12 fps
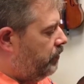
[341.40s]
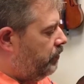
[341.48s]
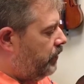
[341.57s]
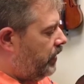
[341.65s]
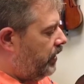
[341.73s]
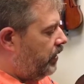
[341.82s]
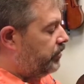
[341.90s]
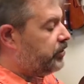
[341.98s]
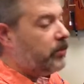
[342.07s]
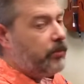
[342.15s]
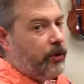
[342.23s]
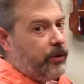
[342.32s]
And also
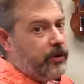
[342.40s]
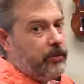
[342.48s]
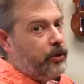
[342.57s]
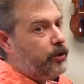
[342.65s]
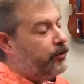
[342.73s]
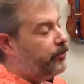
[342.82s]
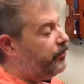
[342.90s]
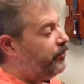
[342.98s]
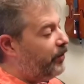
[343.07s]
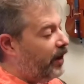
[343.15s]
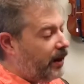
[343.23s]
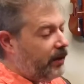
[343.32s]
important to move
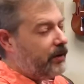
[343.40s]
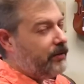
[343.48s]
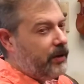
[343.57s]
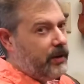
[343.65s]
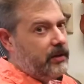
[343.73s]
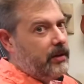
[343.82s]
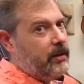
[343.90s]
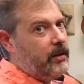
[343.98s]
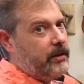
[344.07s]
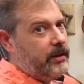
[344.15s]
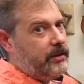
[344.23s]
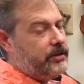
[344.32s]
very, very little
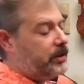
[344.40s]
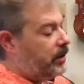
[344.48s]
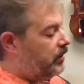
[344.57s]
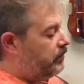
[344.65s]
each time.